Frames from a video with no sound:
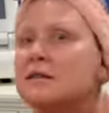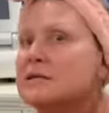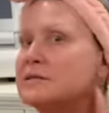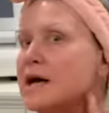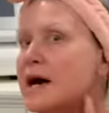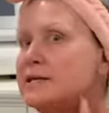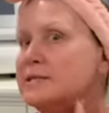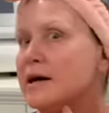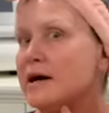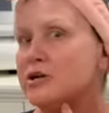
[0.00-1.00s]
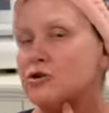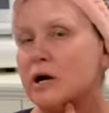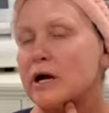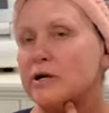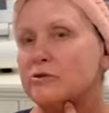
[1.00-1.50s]
sides under
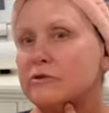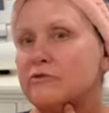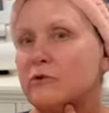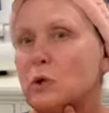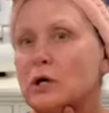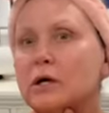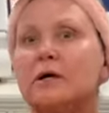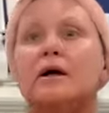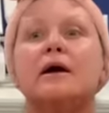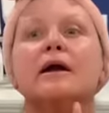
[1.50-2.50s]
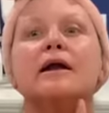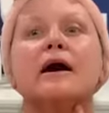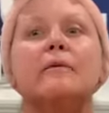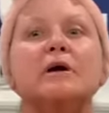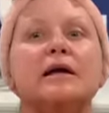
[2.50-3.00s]
104. Now
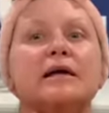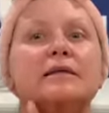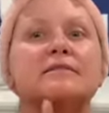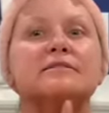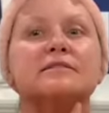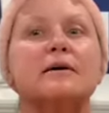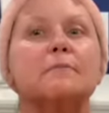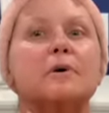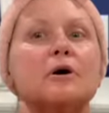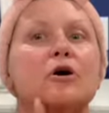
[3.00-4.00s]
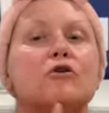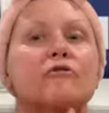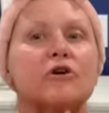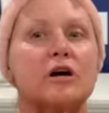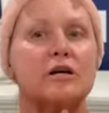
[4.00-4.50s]
I'm going to heat this up
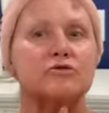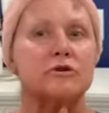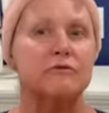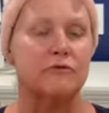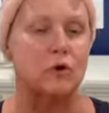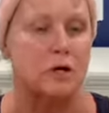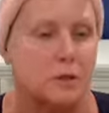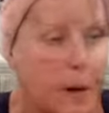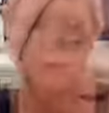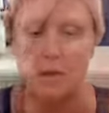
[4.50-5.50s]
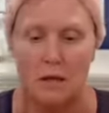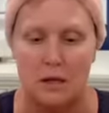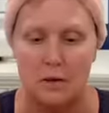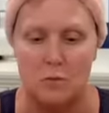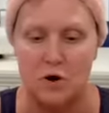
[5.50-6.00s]
over 104.
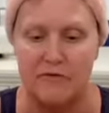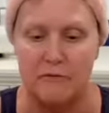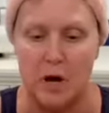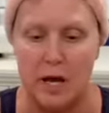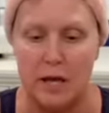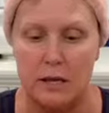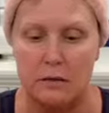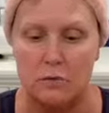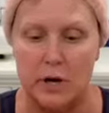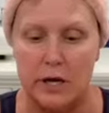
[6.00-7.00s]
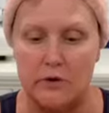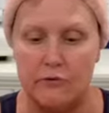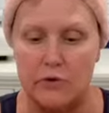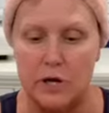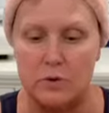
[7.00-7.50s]
More of my radio
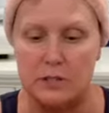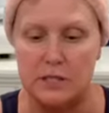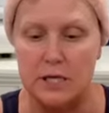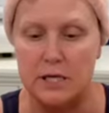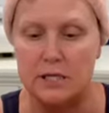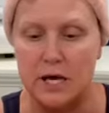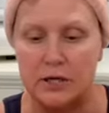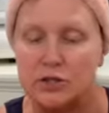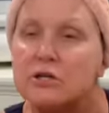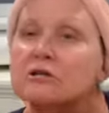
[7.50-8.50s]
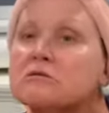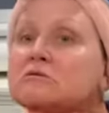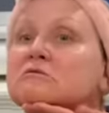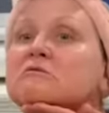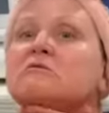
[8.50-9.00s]
frequency conductor
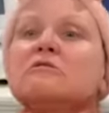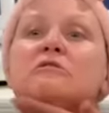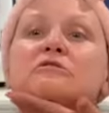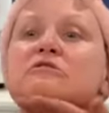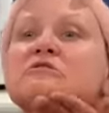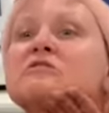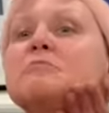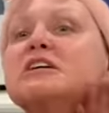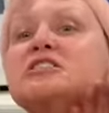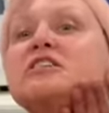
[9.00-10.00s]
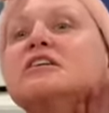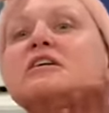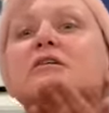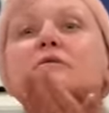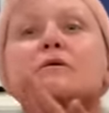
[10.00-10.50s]
just to my
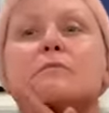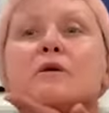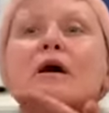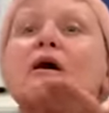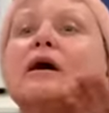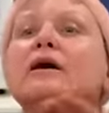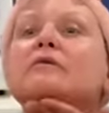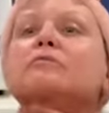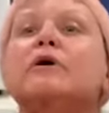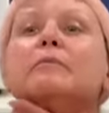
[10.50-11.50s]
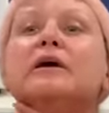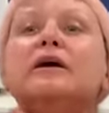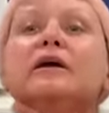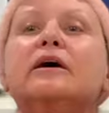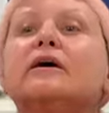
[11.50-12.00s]
chin. I'm not rubbing
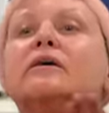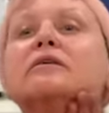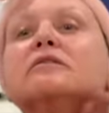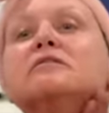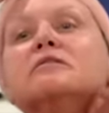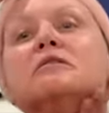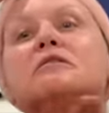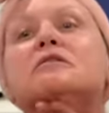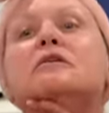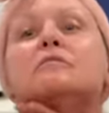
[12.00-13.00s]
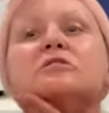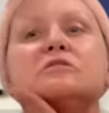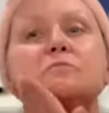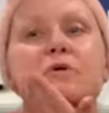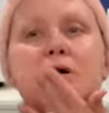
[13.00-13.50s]
it in. I'm
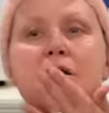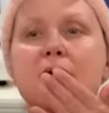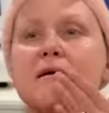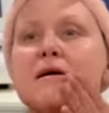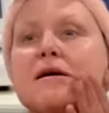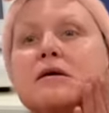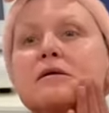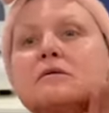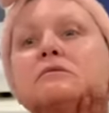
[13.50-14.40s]
just putting it on